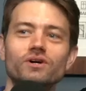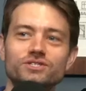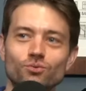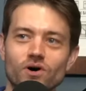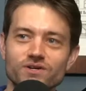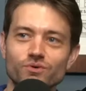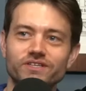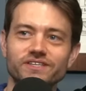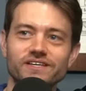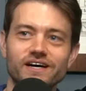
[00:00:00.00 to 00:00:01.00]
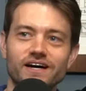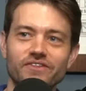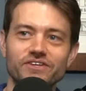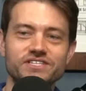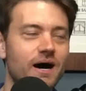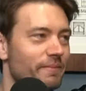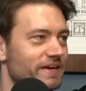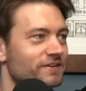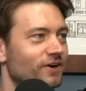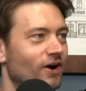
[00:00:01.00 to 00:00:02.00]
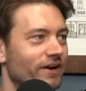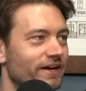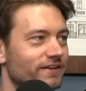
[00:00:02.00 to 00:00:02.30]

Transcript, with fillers: what's the one with the dummy on